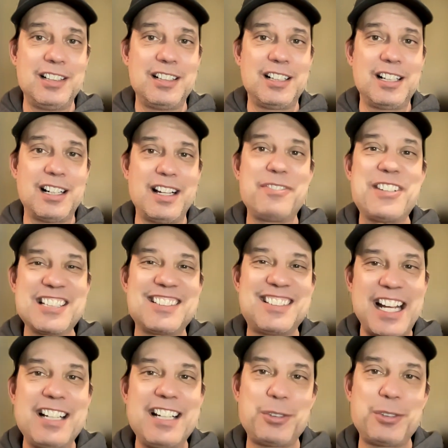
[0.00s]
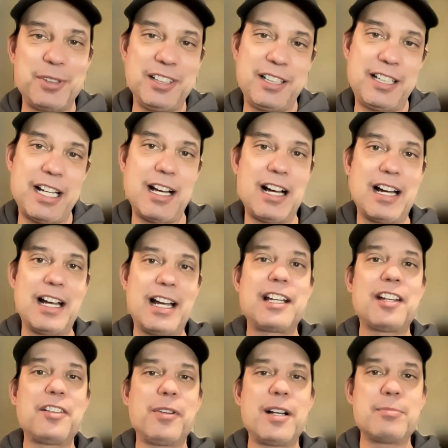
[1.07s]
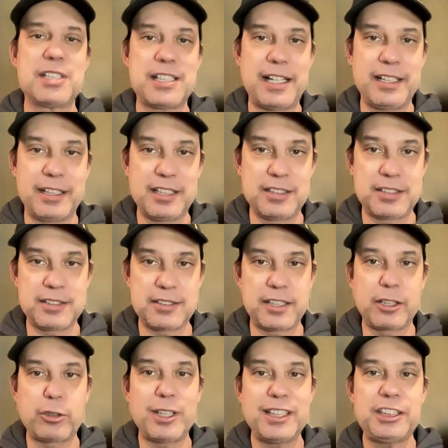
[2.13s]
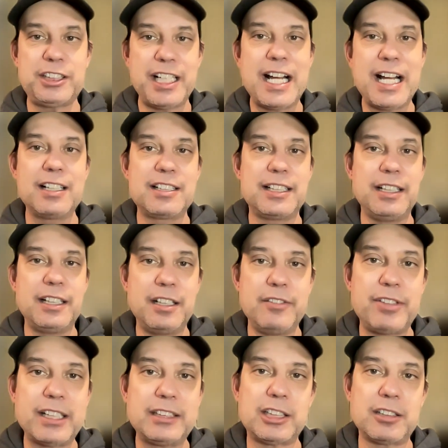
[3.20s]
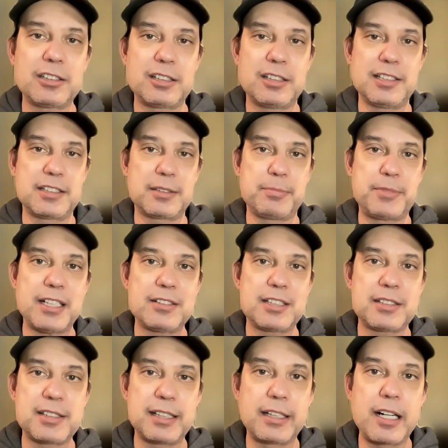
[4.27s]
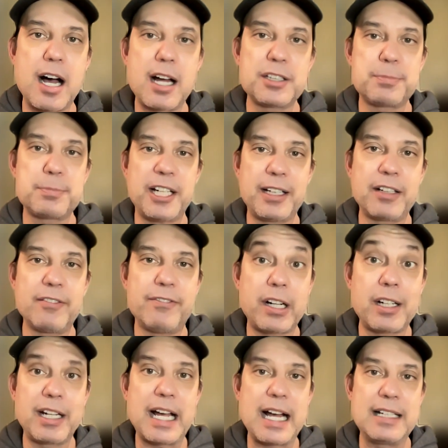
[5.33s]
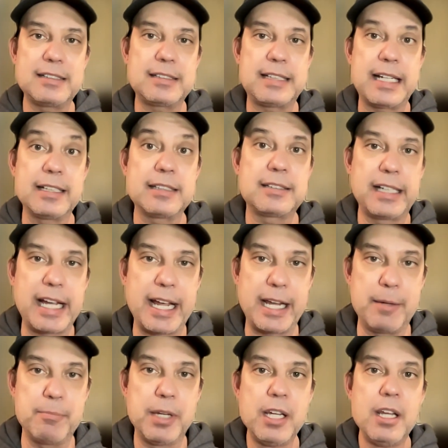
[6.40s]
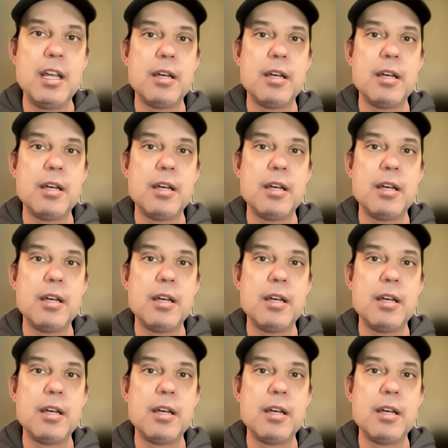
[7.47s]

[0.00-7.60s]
If the stakes are really that high, I guess what I'm saying is that Christianity and evangelicalism tells us that God is playing a very high stakes game,